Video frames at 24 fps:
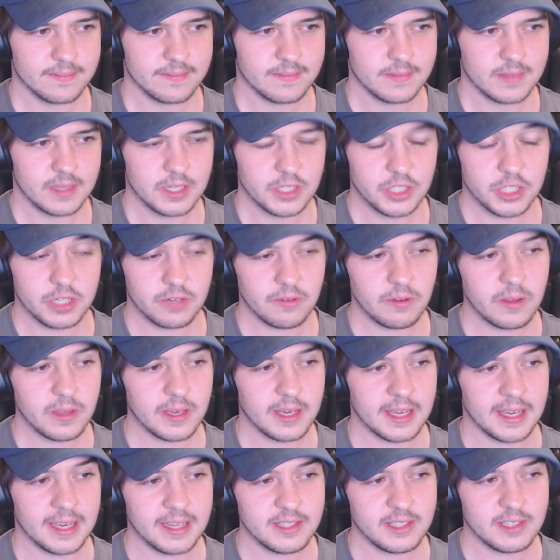She really
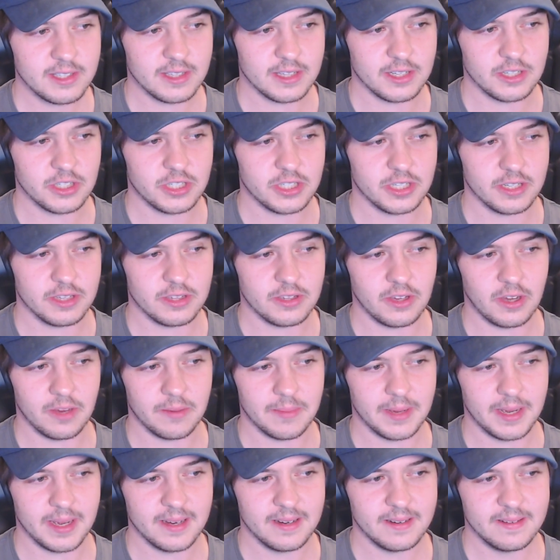hits this shit though,
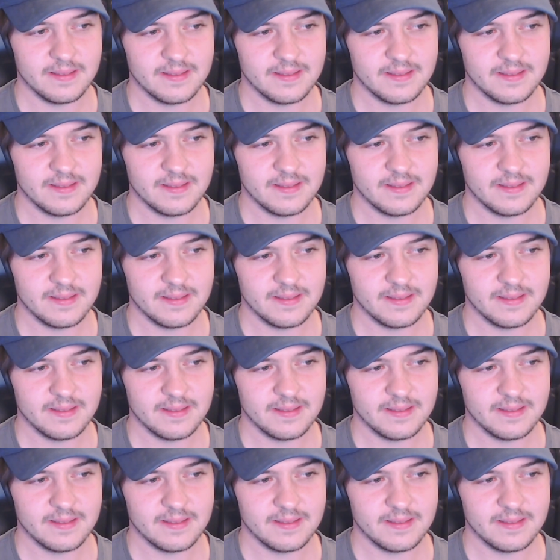man.